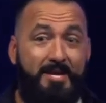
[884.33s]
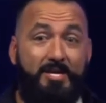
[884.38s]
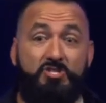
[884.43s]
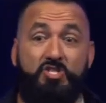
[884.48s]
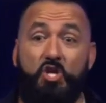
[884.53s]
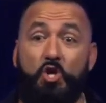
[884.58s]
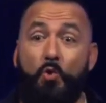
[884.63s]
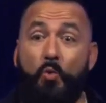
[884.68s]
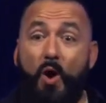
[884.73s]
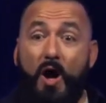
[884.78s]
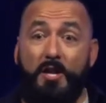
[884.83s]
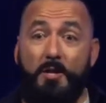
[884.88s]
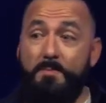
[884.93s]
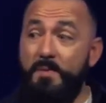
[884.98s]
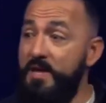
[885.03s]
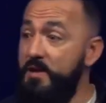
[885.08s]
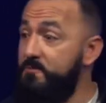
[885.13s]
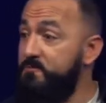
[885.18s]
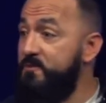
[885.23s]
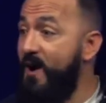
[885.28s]
Do you want to
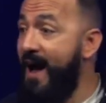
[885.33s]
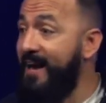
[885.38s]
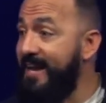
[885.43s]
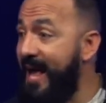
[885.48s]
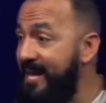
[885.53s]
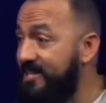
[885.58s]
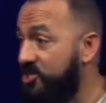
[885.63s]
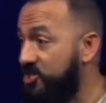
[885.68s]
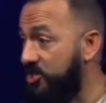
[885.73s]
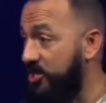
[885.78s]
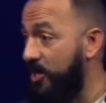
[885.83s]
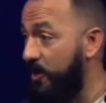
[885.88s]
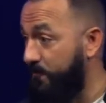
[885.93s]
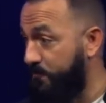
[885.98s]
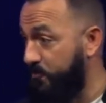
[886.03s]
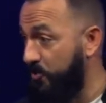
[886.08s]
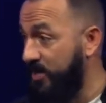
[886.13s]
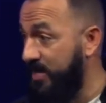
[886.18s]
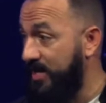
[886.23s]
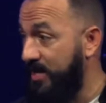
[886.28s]
be financially
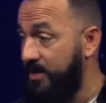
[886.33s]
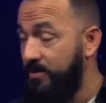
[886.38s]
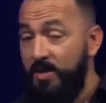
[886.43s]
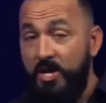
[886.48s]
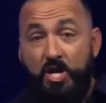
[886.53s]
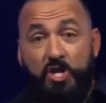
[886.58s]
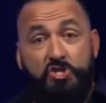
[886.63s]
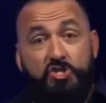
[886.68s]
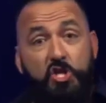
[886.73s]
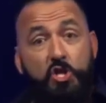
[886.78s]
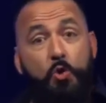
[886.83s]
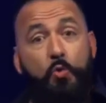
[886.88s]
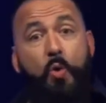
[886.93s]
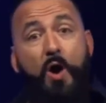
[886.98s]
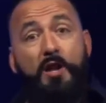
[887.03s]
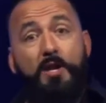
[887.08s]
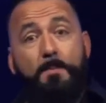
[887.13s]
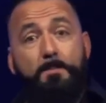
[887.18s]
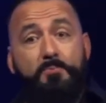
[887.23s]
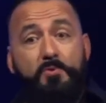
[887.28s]
free? Do you
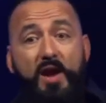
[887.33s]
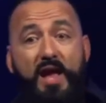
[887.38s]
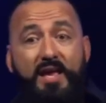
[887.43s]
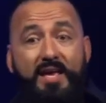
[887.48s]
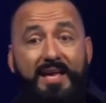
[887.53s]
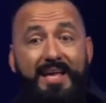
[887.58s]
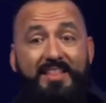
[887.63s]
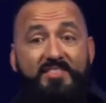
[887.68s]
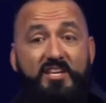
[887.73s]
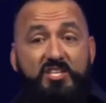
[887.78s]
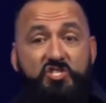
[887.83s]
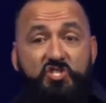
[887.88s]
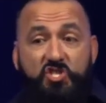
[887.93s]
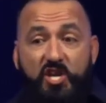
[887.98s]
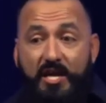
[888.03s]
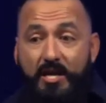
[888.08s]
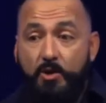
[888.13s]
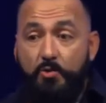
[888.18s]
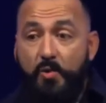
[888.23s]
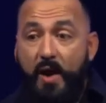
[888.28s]
want to break the
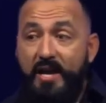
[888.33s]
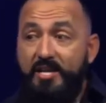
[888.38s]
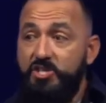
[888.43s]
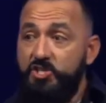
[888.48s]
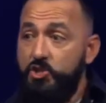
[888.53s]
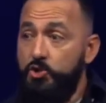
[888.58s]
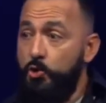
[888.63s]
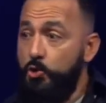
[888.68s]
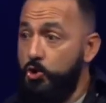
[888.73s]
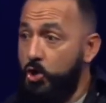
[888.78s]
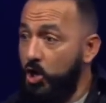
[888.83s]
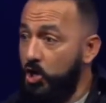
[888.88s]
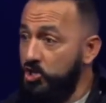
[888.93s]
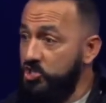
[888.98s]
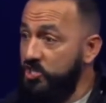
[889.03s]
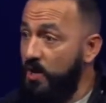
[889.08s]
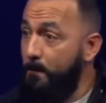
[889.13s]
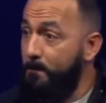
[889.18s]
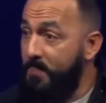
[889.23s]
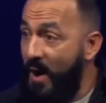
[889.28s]
generational
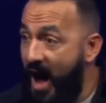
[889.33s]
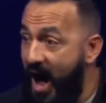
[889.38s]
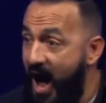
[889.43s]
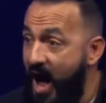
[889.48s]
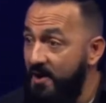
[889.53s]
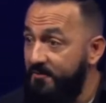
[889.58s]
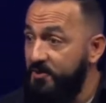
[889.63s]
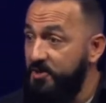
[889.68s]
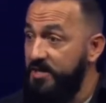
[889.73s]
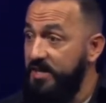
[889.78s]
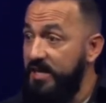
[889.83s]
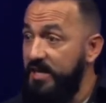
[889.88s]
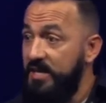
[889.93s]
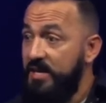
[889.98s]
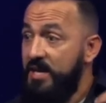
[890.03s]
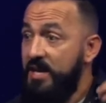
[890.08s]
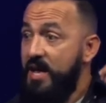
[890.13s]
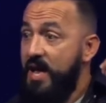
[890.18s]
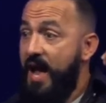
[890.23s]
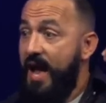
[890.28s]
curse of poverty
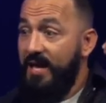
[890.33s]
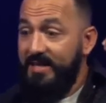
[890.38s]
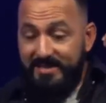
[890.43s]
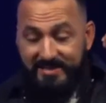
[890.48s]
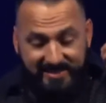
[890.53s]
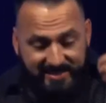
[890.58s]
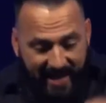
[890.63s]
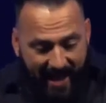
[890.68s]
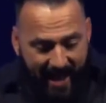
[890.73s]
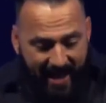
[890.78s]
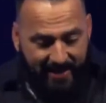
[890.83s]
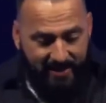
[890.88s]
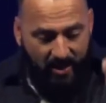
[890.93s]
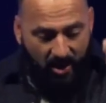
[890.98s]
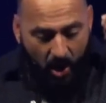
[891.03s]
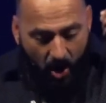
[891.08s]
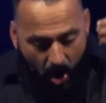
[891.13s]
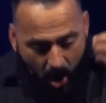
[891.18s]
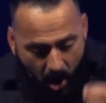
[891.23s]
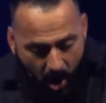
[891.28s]
and debt
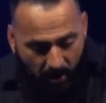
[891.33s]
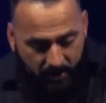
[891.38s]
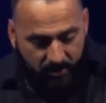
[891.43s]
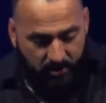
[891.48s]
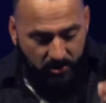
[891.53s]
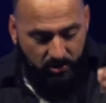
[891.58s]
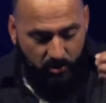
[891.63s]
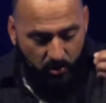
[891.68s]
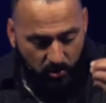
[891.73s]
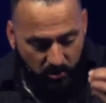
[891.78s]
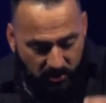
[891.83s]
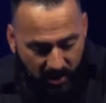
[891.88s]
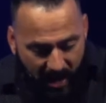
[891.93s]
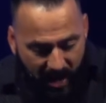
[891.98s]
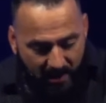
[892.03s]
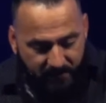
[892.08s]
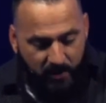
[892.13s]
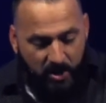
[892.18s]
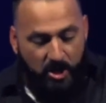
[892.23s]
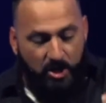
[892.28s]
on your
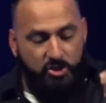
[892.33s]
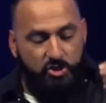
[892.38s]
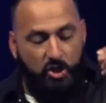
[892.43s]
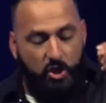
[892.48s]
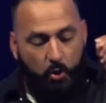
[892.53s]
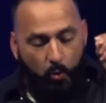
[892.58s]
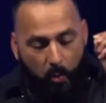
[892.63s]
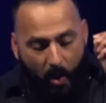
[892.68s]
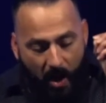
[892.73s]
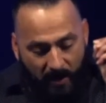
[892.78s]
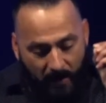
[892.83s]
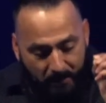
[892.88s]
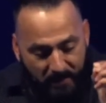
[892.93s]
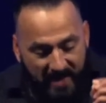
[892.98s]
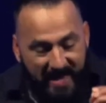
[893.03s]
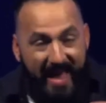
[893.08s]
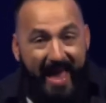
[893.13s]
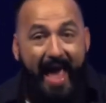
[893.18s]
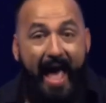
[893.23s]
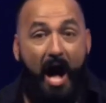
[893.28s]
life? Do you want to
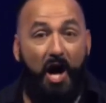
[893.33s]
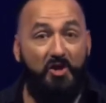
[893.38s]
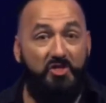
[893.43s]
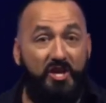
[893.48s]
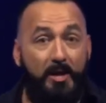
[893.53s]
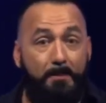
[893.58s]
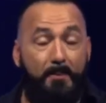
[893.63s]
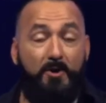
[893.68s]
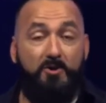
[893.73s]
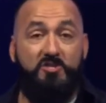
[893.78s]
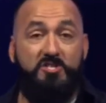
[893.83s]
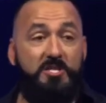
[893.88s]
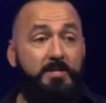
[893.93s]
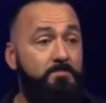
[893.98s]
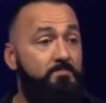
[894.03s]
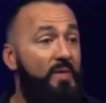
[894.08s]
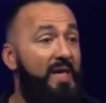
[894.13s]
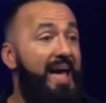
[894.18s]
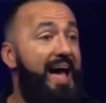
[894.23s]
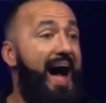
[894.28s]
be a healthy
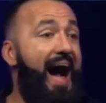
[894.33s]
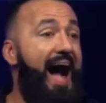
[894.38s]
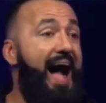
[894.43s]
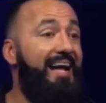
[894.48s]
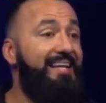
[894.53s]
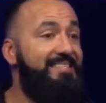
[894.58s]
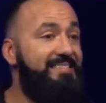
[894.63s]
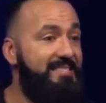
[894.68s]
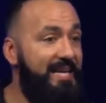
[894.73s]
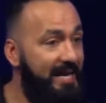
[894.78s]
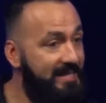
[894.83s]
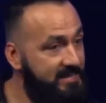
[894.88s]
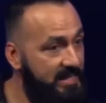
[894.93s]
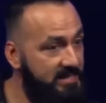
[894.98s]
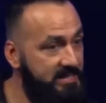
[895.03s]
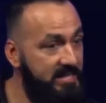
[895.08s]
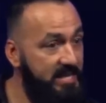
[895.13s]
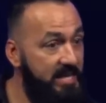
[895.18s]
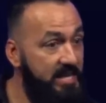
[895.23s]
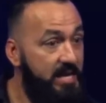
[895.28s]
person?
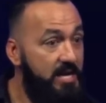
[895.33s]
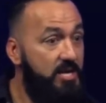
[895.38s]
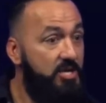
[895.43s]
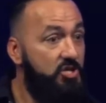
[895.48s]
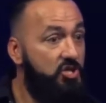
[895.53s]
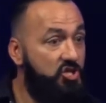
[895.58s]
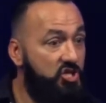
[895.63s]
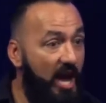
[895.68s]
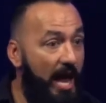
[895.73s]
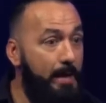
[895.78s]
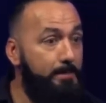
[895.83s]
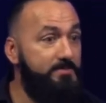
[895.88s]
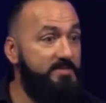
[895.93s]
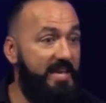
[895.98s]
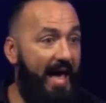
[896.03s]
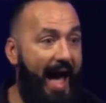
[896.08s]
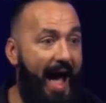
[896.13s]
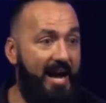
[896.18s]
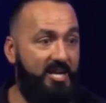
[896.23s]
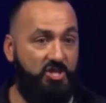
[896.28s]
Identity shapes
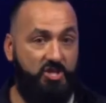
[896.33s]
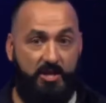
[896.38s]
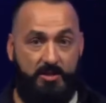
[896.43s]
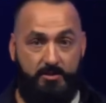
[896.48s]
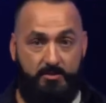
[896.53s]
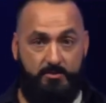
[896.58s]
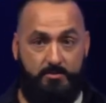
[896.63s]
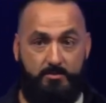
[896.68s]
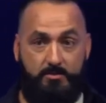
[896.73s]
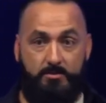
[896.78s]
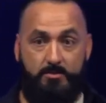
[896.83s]
action.